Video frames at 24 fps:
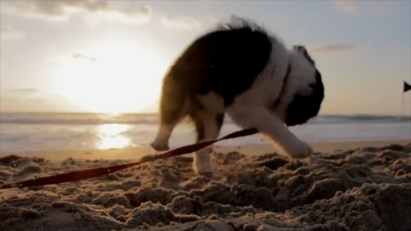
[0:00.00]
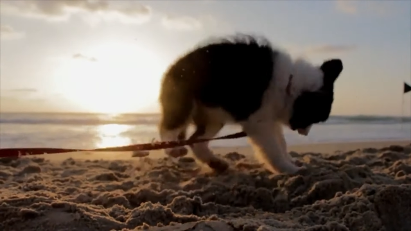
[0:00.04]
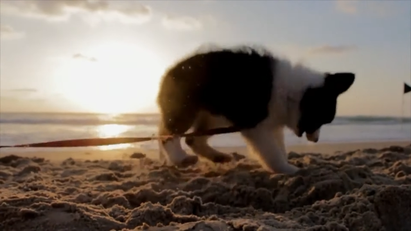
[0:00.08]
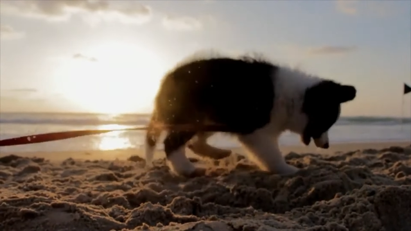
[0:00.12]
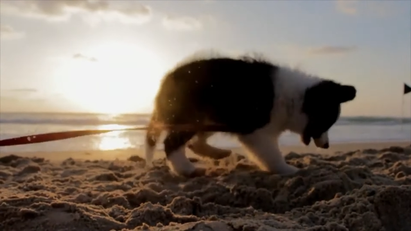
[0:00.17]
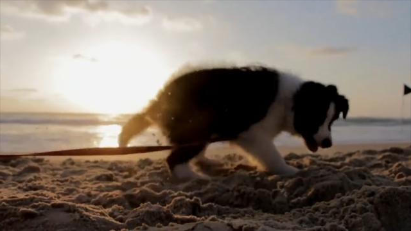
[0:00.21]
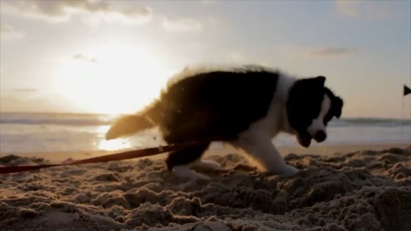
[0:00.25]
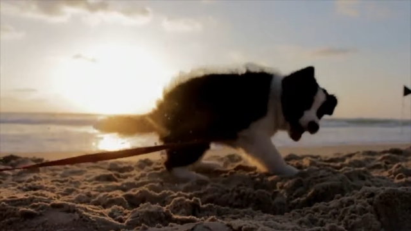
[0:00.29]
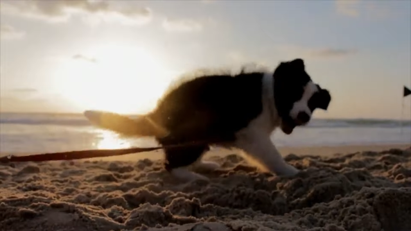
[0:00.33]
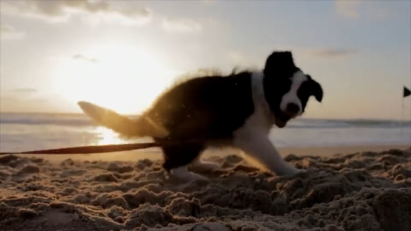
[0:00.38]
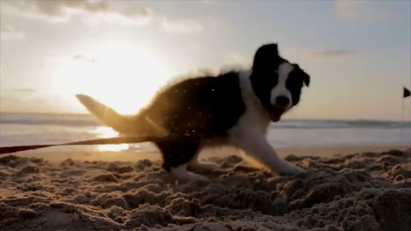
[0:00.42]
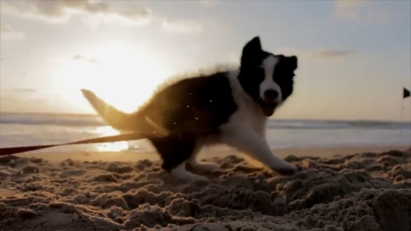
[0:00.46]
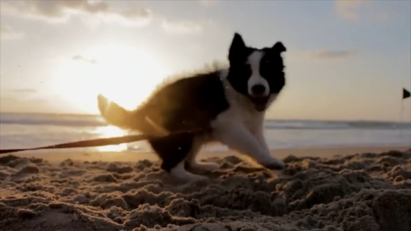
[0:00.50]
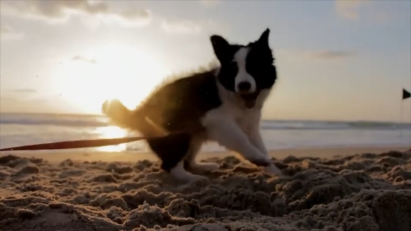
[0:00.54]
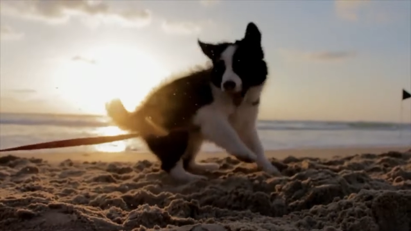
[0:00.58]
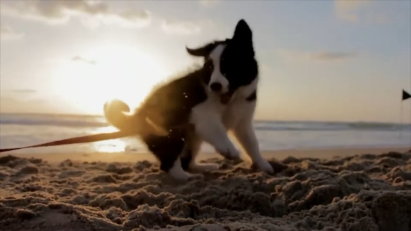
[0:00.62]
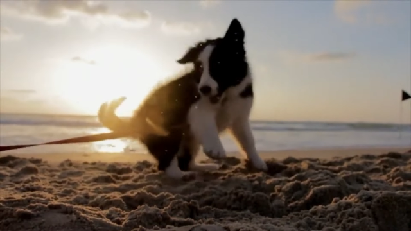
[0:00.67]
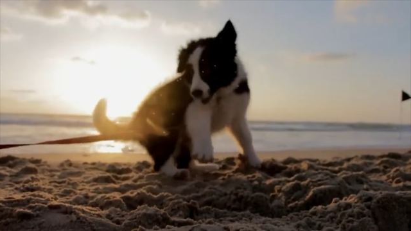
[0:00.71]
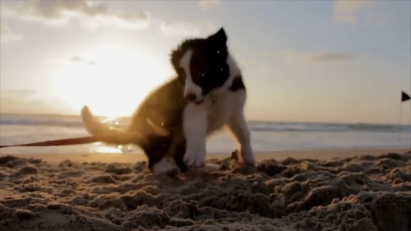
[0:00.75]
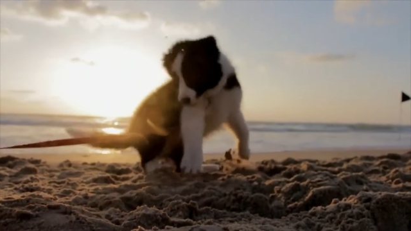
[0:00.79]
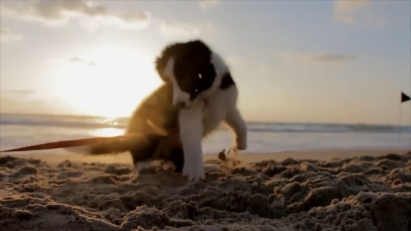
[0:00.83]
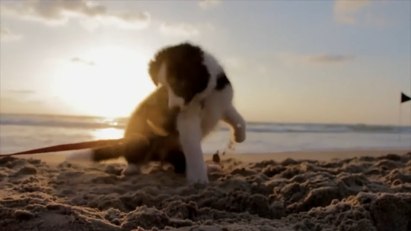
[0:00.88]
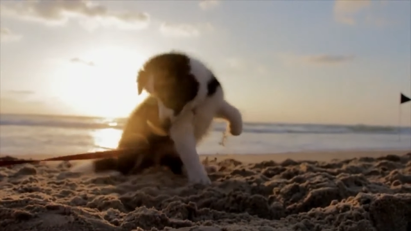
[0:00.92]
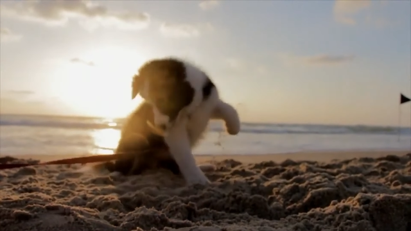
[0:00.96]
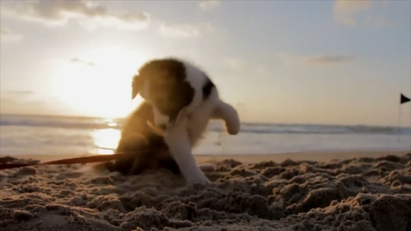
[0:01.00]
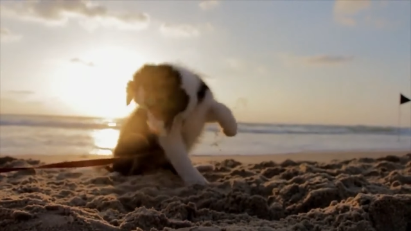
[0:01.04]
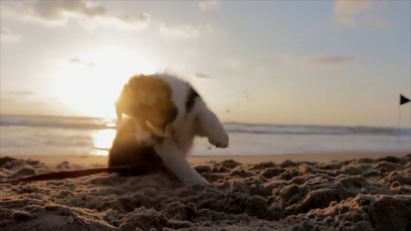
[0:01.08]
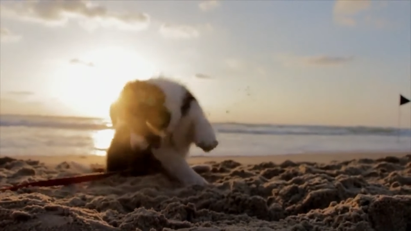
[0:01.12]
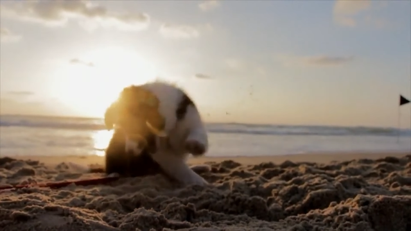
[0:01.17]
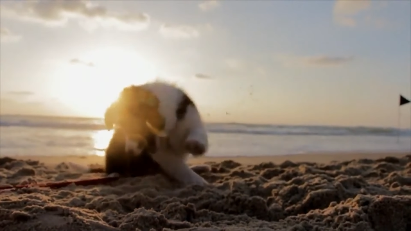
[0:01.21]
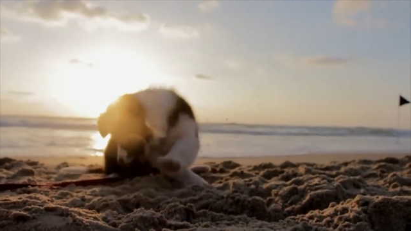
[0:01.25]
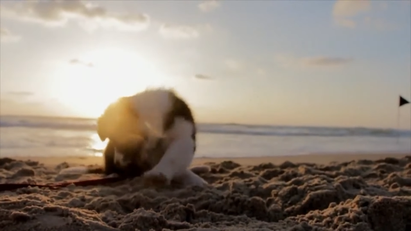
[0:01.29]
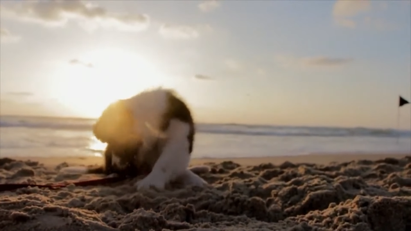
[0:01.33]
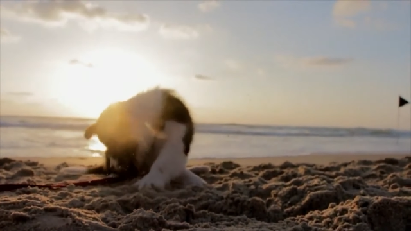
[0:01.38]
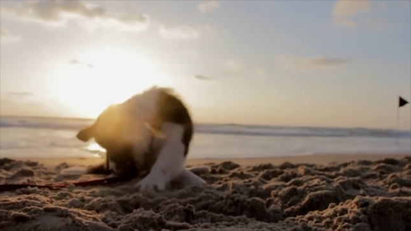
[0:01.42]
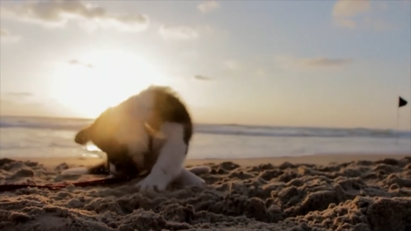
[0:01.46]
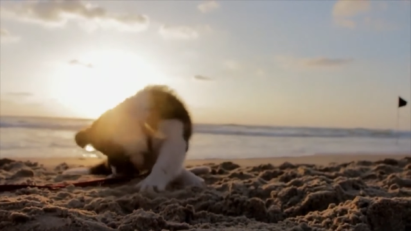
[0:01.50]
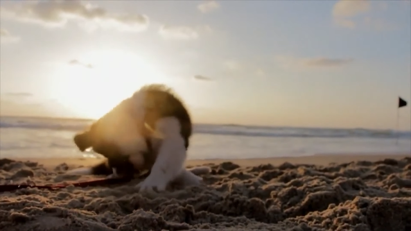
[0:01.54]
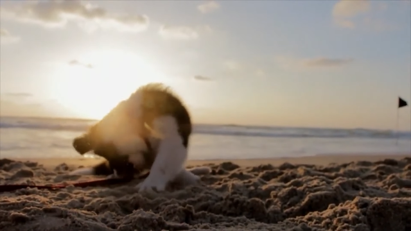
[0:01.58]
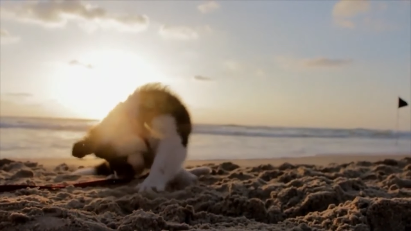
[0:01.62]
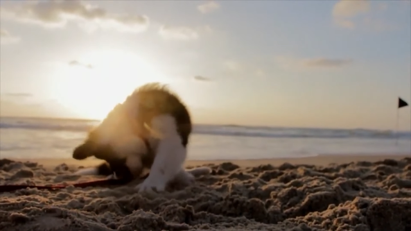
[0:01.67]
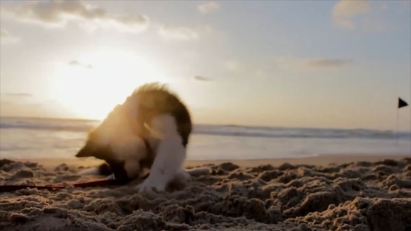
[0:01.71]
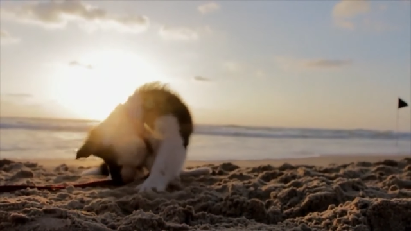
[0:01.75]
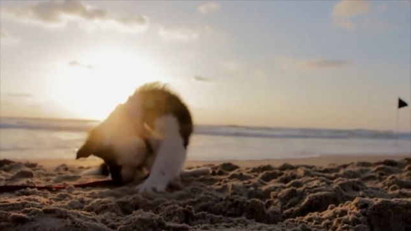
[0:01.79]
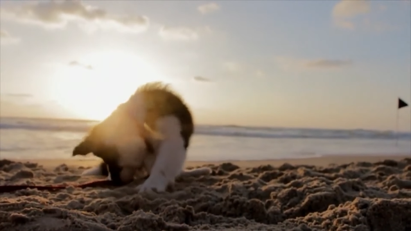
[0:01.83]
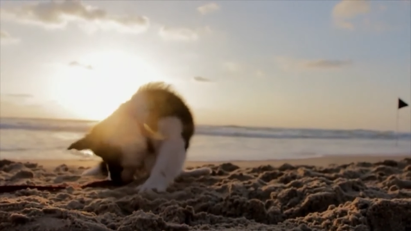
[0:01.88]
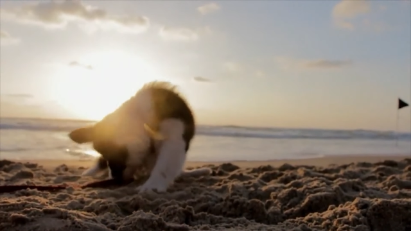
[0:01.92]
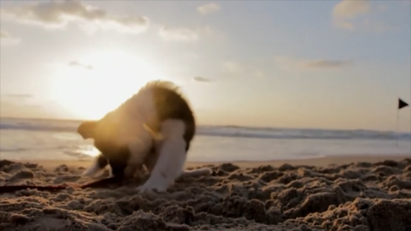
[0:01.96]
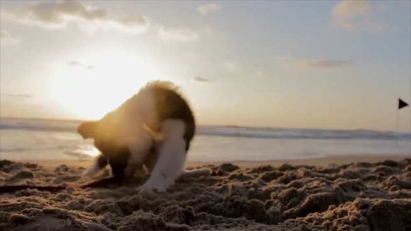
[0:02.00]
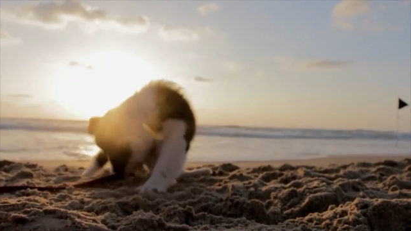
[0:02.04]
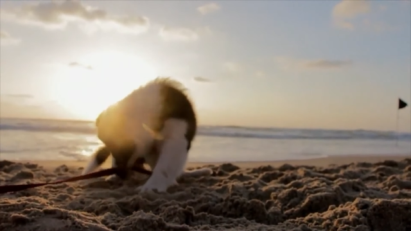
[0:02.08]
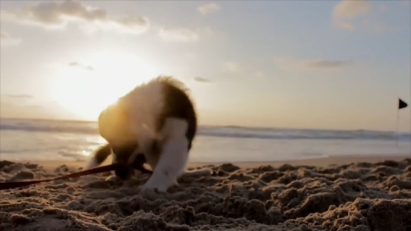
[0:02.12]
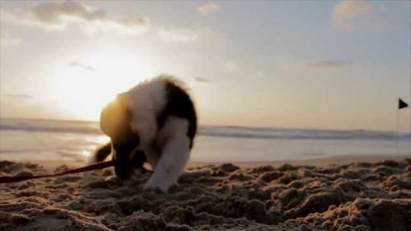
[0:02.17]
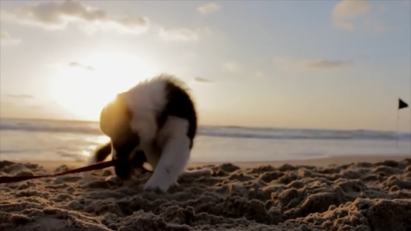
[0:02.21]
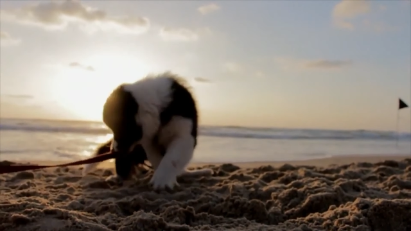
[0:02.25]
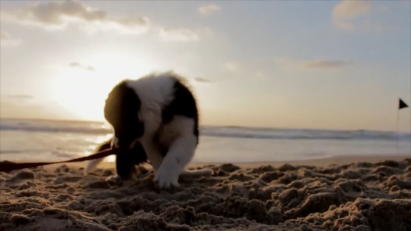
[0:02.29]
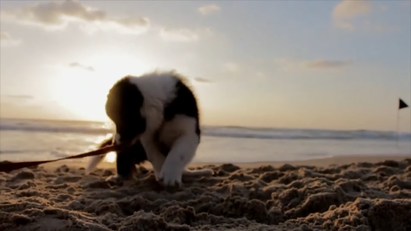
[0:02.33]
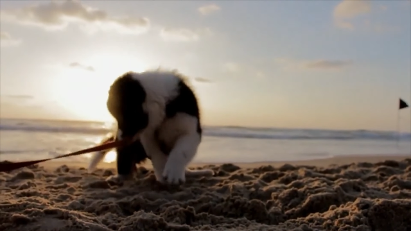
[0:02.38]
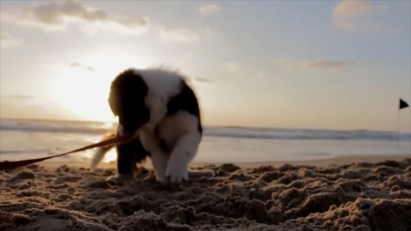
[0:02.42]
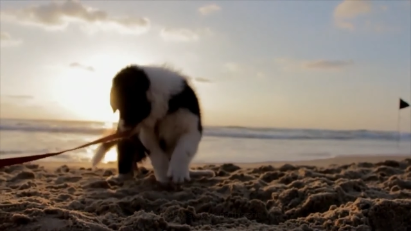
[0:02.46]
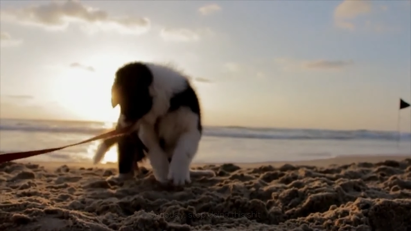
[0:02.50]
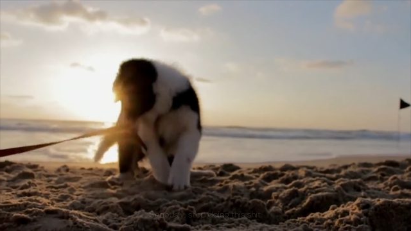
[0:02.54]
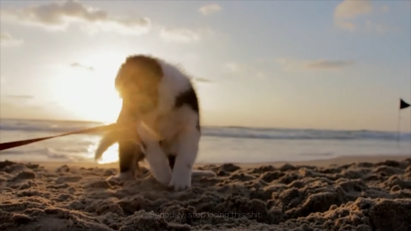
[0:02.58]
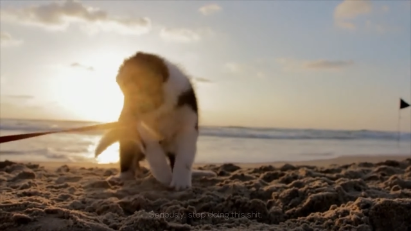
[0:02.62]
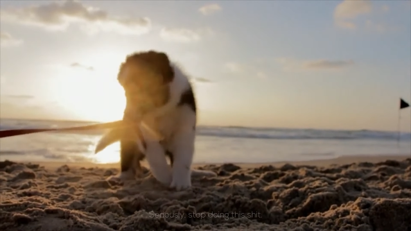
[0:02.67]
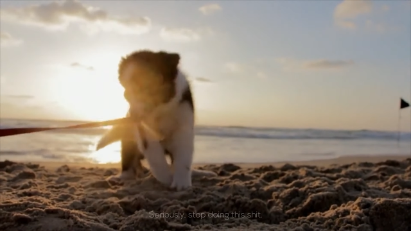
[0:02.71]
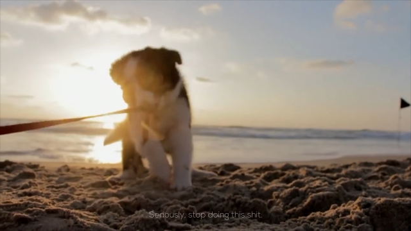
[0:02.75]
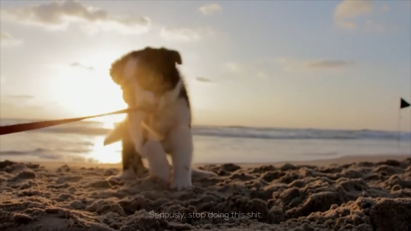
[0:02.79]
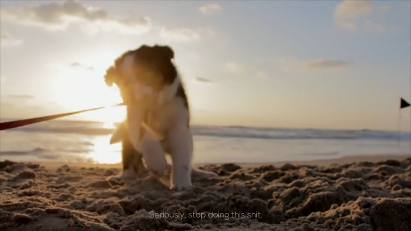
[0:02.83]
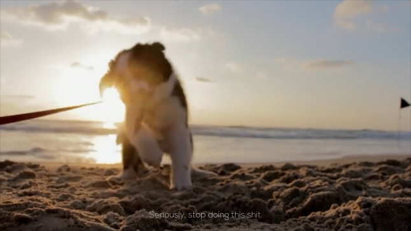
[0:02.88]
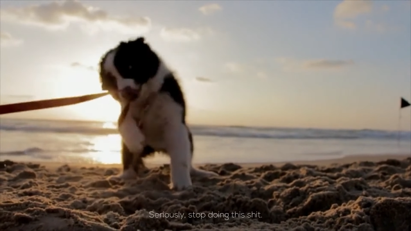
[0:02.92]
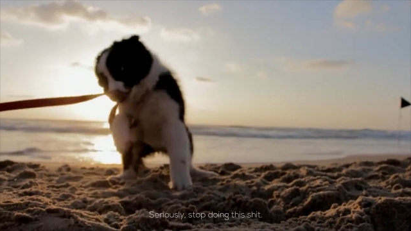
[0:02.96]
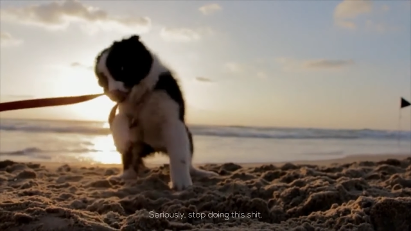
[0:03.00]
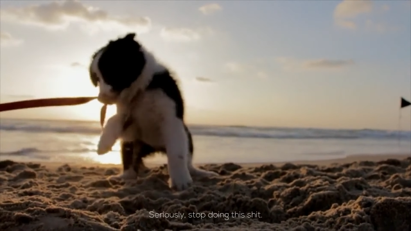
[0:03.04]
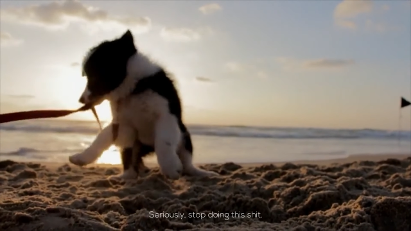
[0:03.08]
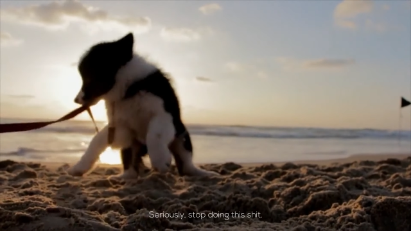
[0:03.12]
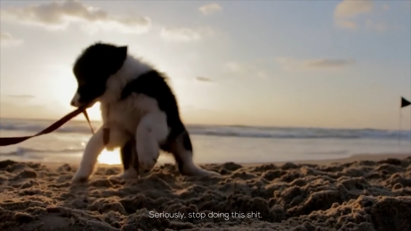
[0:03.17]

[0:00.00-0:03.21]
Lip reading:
No face is visible, so there are no lips to read.